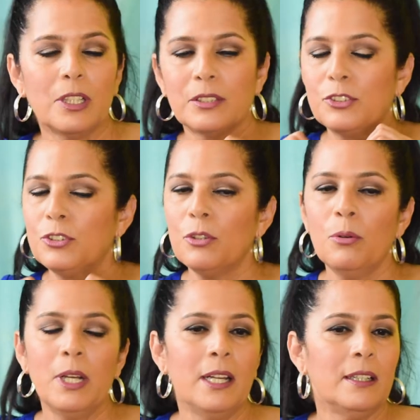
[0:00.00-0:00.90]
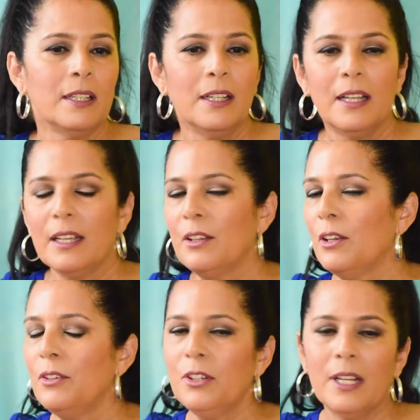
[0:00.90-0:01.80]
Just do it.
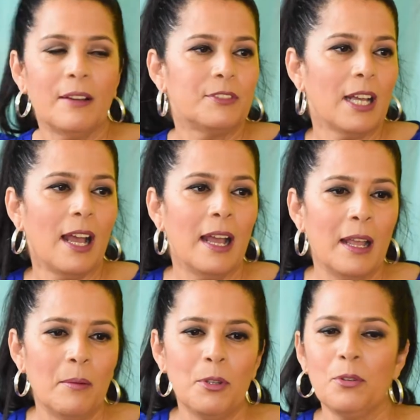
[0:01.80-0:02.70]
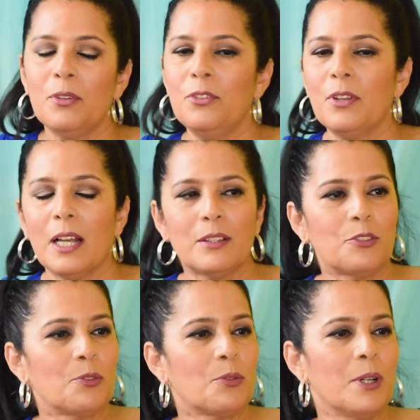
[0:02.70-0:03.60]
You didn't have time. You got
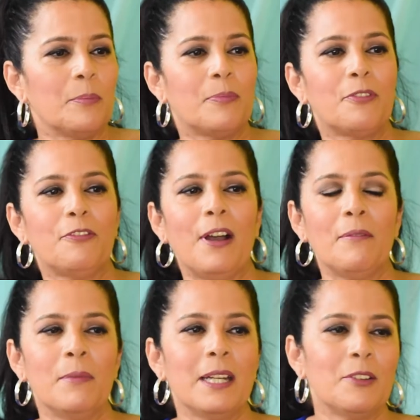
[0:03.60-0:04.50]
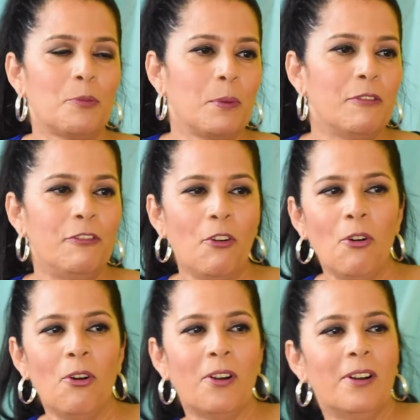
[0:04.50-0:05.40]
the script 5 minutes
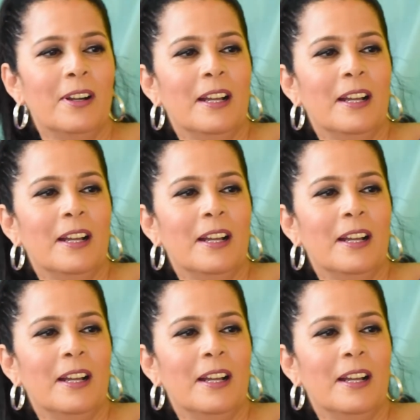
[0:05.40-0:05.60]
before.